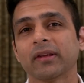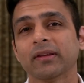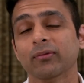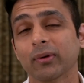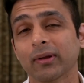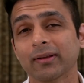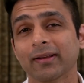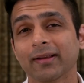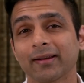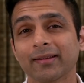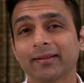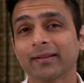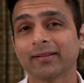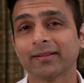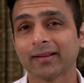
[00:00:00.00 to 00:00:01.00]
well there is
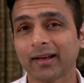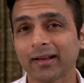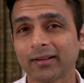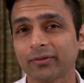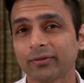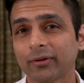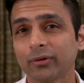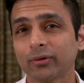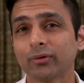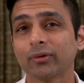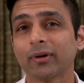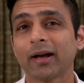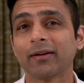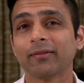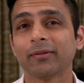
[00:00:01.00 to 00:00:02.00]
a chance for you to
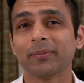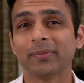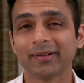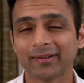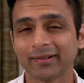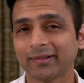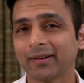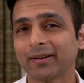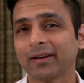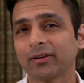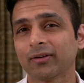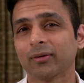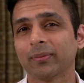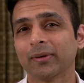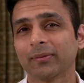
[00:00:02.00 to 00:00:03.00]
have a persistent
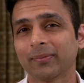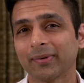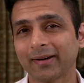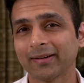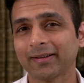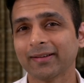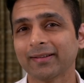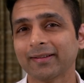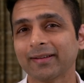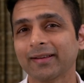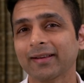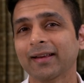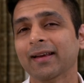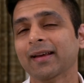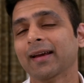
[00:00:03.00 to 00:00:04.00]
ectopic pregnancy